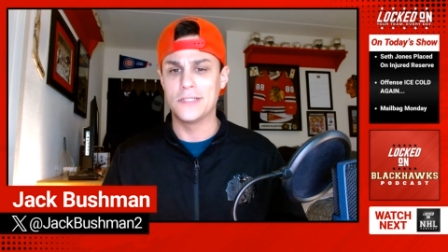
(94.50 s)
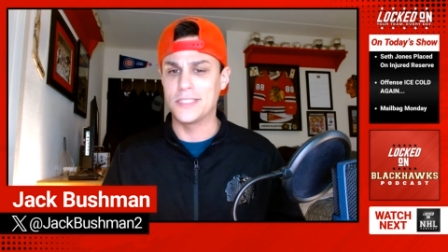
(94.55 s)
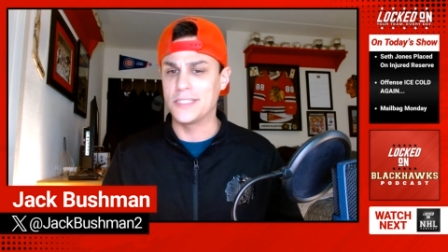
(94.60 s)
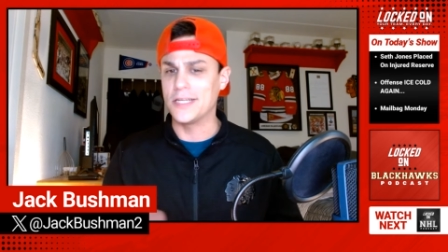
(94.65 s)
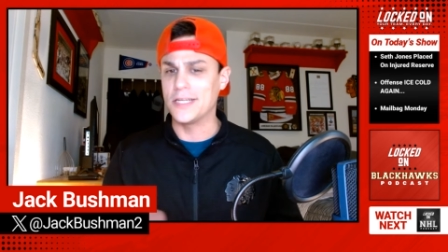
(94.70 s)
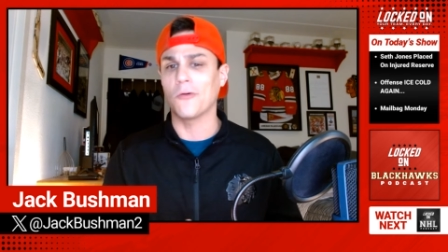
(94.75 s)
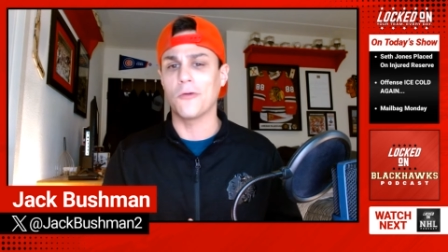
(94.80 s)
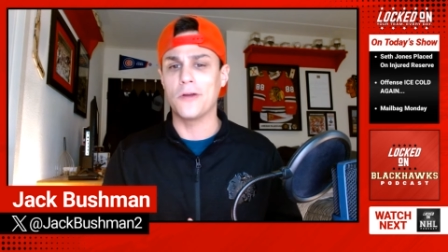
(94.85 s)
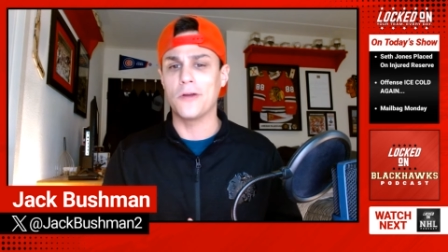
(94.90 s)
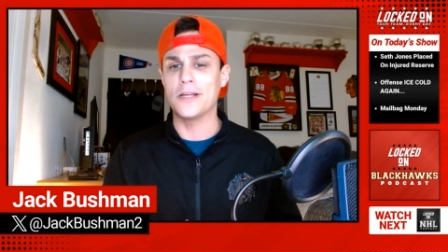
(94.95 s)

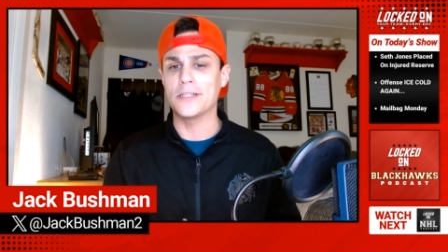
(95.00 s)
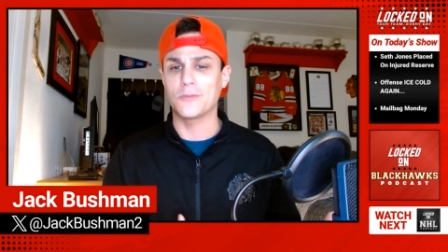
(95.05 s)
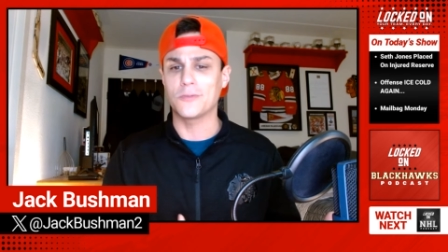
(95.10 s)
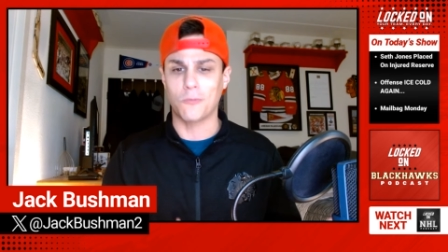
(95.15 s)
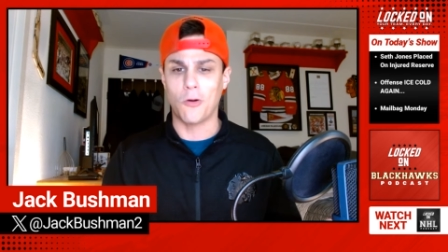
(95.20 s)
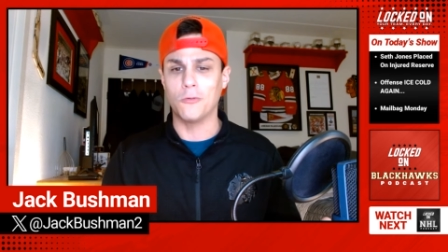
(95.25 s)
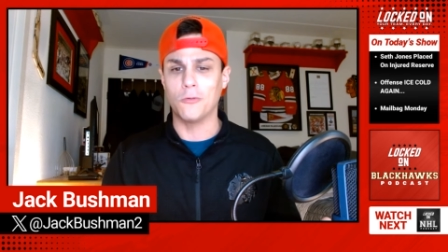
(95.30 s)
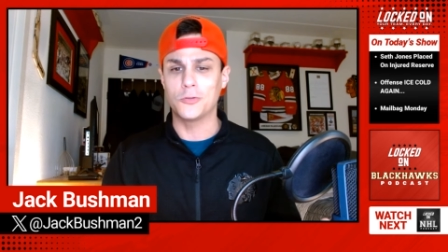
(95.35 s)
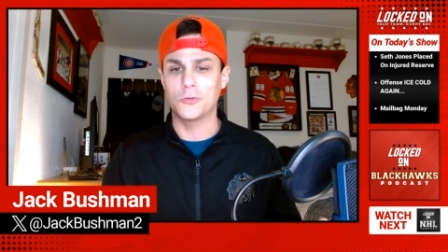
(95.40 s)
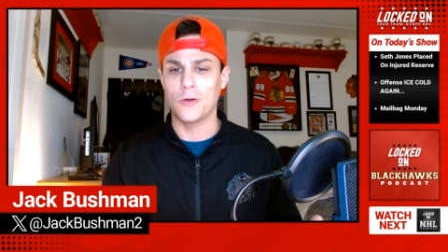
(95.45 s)
serious
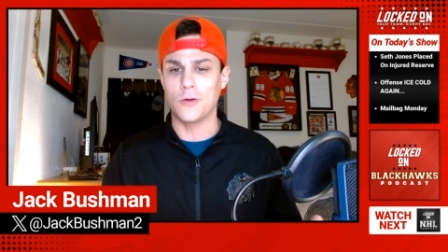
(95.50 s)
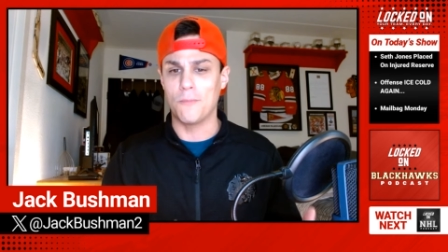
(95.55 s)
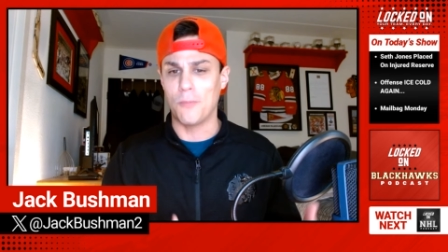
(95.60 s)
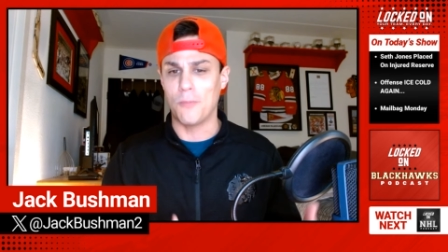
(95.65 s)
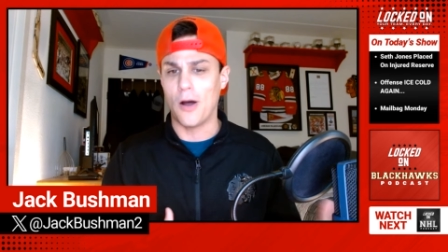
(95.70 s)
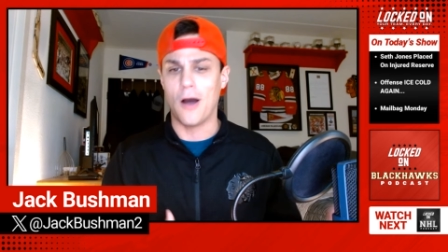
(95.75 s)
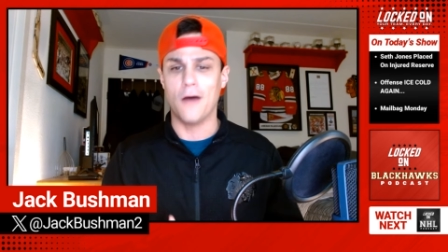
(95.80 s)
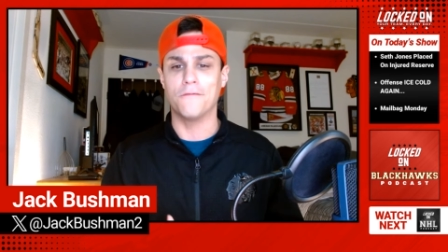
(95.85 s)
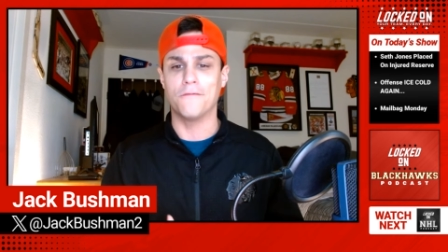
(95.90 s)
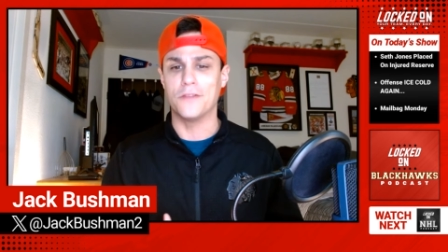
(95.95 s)
road
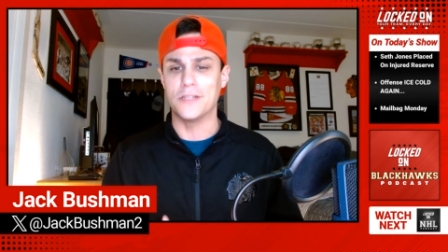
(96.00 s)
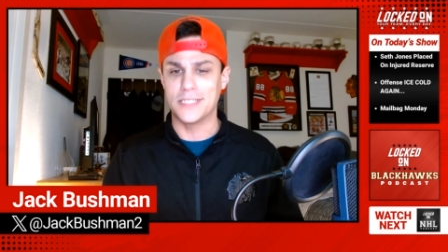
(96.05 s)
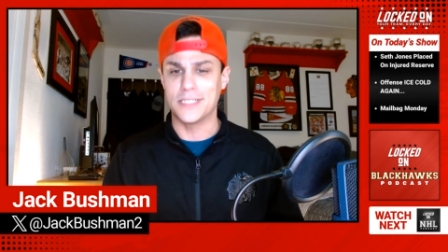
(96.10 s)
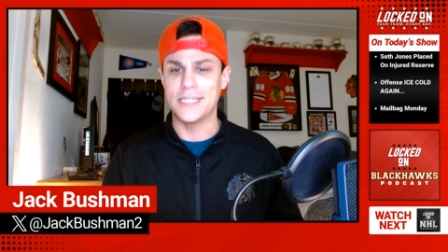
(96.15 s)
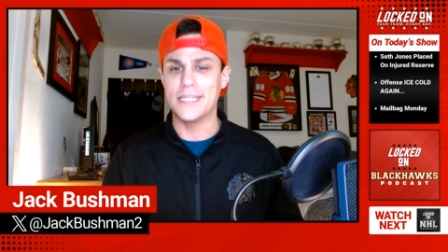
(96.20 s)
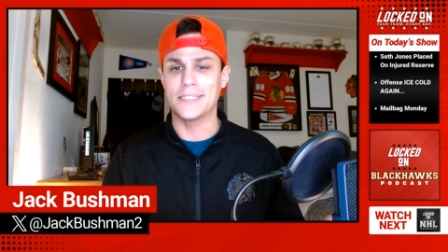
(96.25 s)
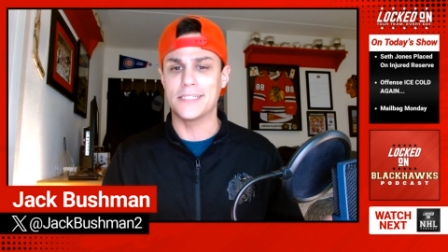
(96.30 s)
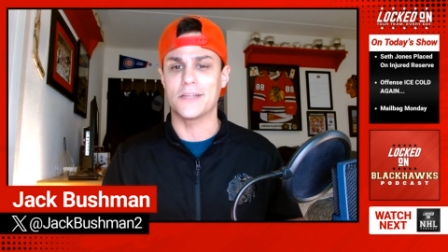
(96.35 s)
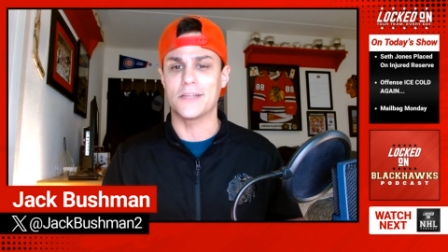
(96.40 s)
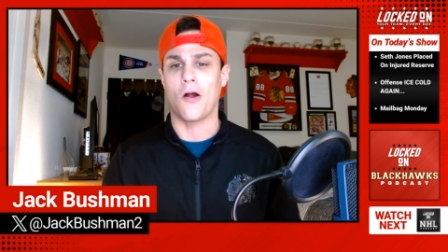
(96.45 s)
trip of the
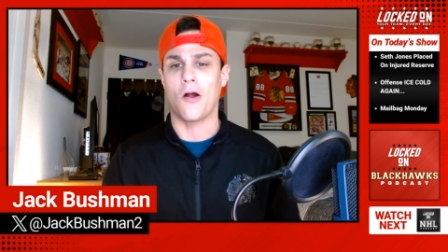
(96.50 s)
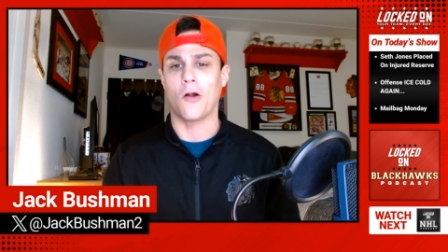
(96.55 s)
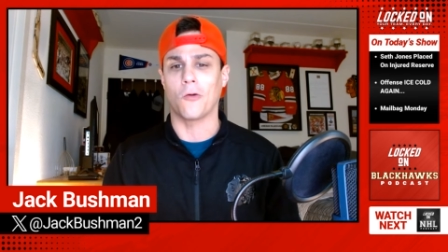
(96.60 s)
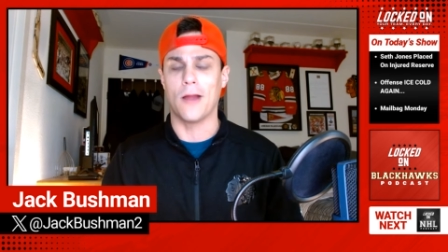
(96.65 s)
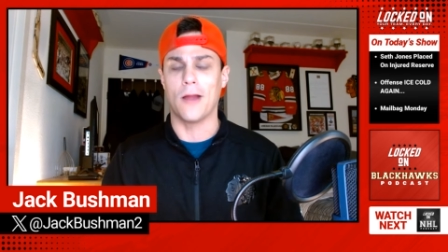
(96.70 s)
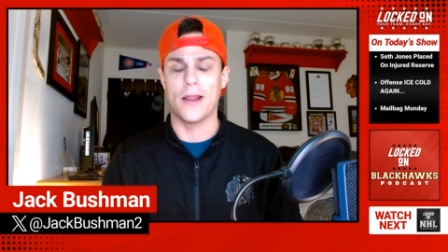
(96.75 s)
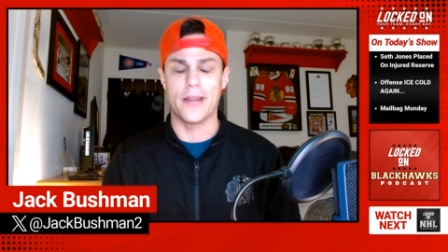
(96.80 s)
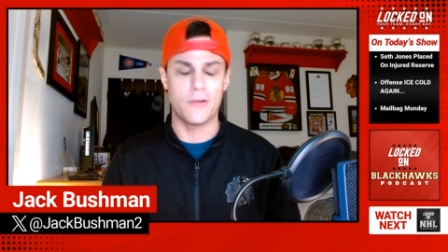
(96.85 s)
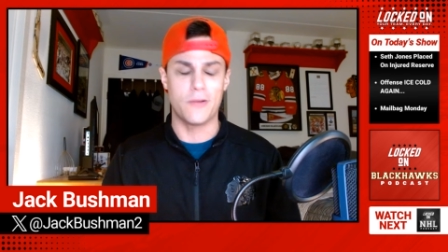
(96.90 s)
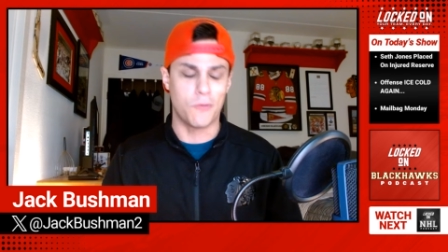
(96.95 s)
season
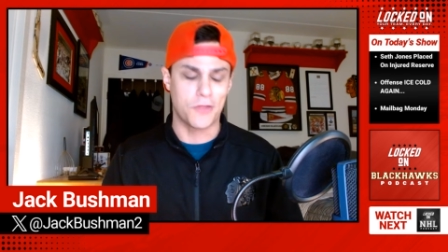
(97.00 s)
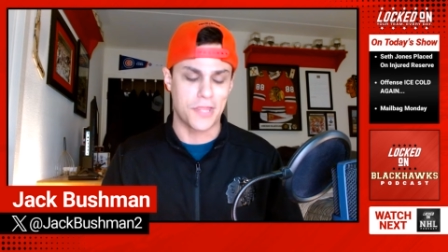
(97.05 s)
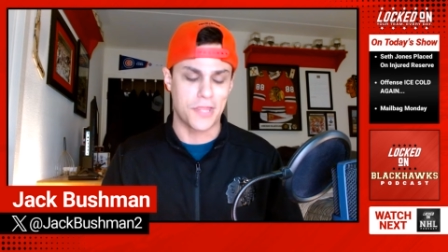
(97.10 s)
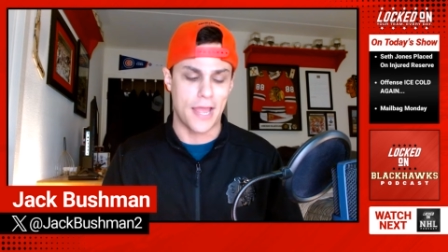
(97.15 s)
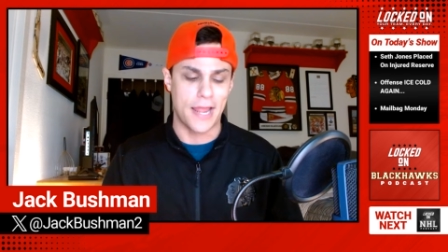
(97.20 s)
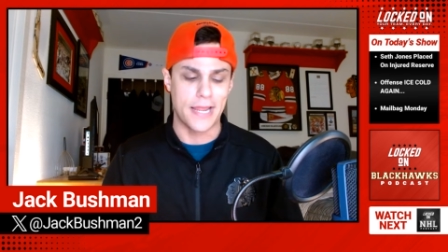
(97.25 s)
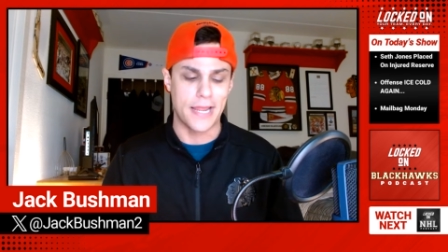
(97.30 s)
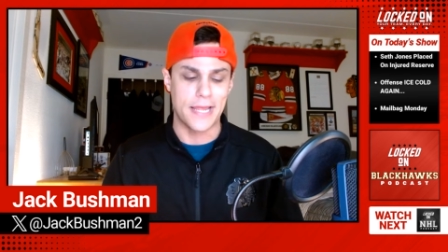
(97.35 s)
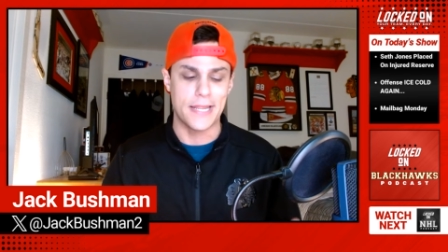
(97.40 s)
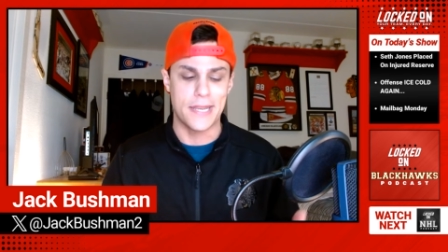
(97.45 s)
already with
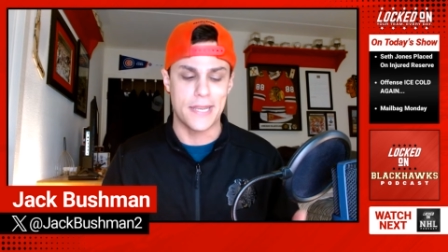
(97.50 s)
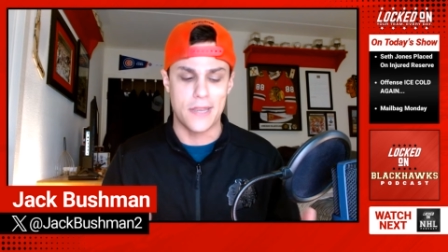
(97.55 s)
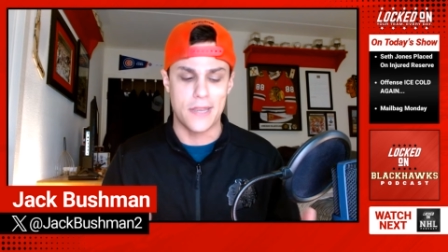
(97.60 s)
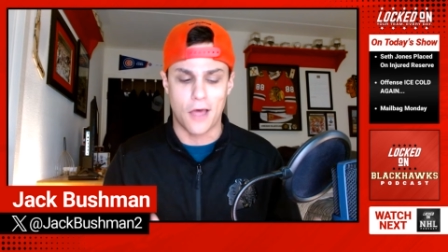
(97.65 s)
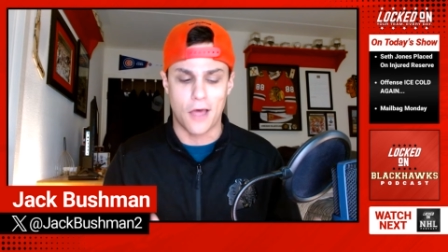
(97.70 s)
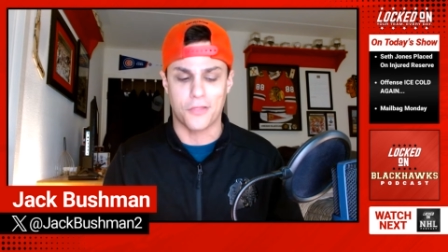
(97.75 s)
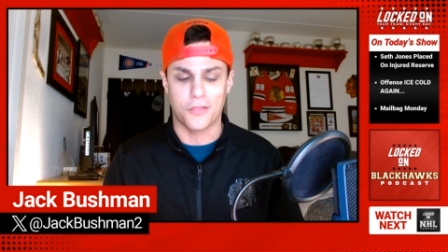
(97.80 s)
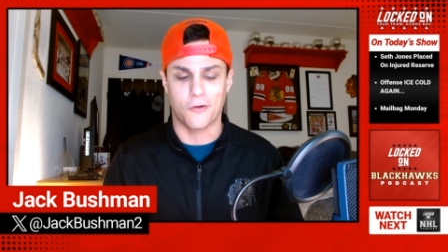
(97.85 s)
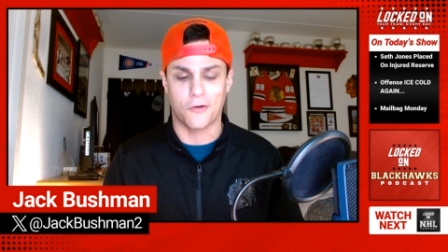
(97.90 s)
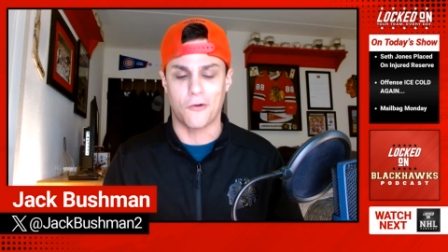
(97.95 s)
a,
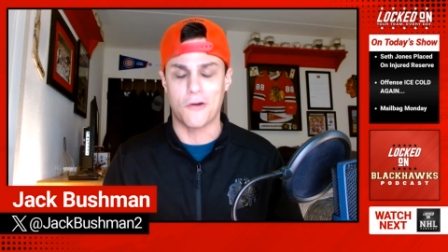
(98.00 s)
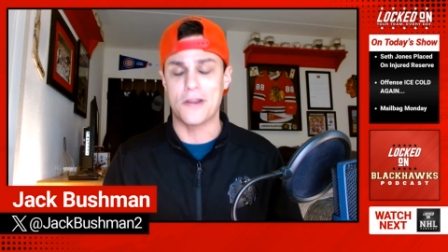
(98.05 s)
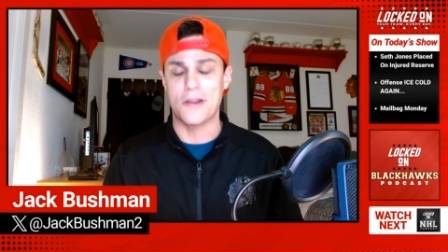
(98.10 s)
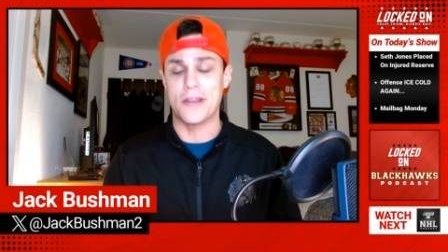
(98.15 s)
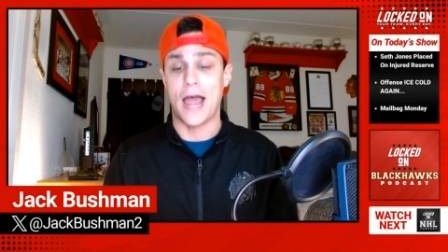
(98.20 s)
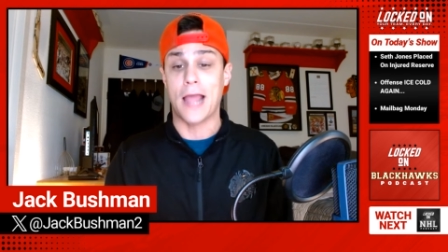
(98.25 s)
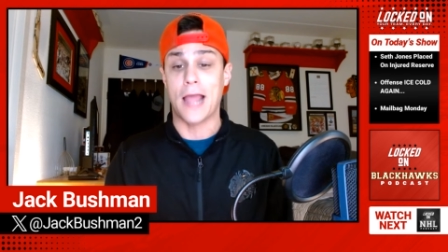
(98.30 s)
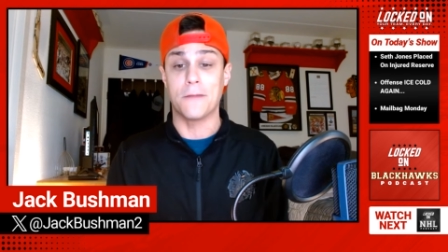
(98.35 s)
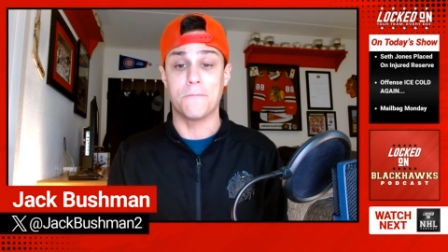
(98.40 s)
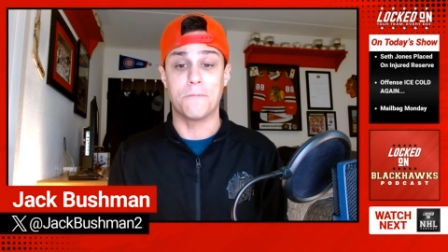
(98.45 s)
another
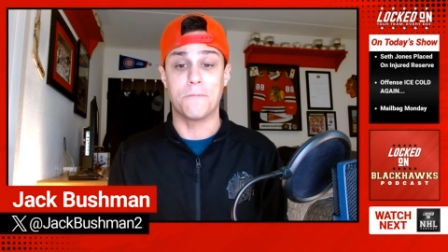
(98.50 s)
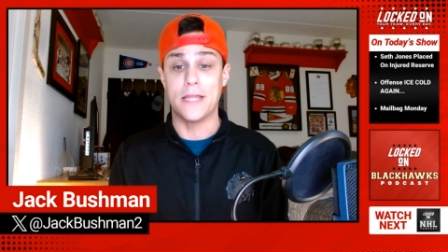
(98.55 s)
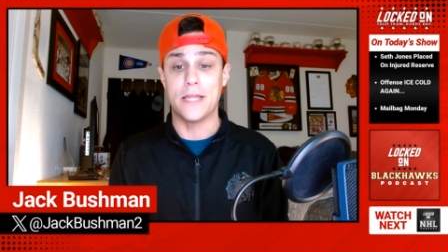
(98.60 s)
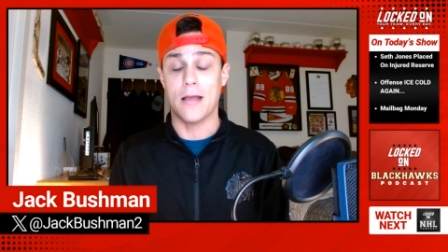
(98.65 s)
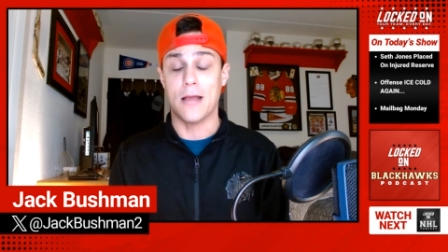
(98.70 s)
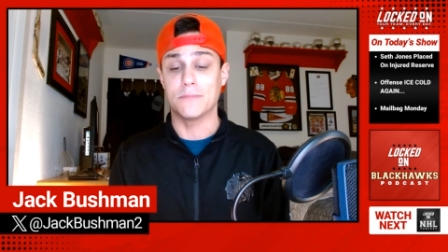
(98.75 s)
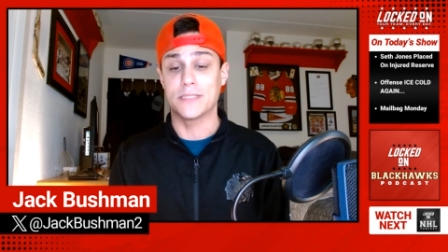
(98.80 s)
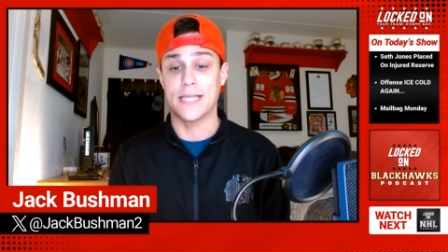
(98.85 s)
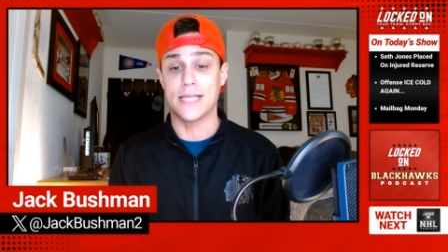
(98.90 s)
9 p.m.